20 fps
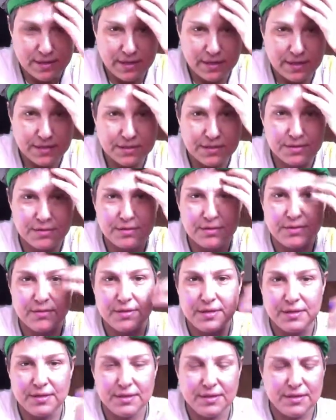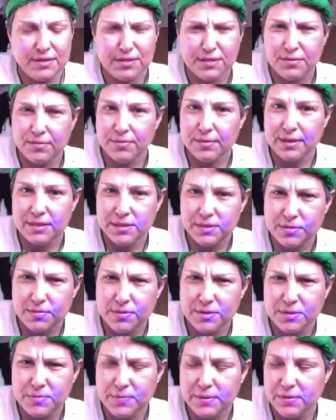I also know that so it's
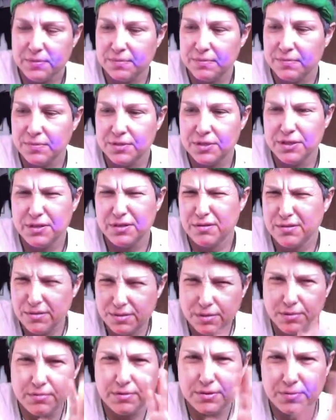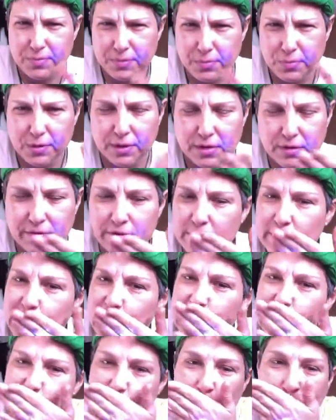always been gender has always been weird for me
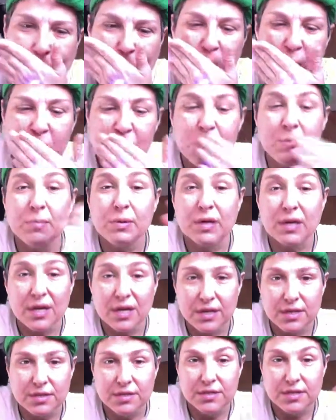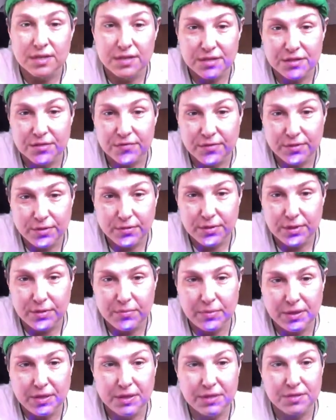too, because it is fluid.
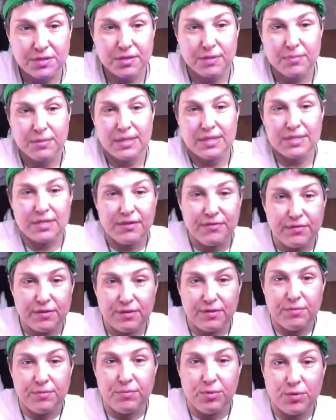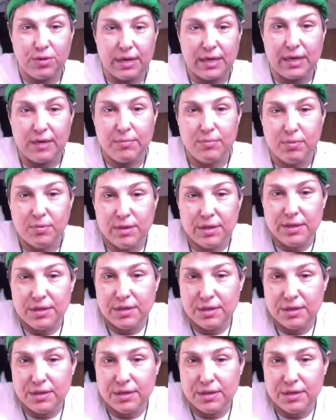Because some days I feel more like a boy than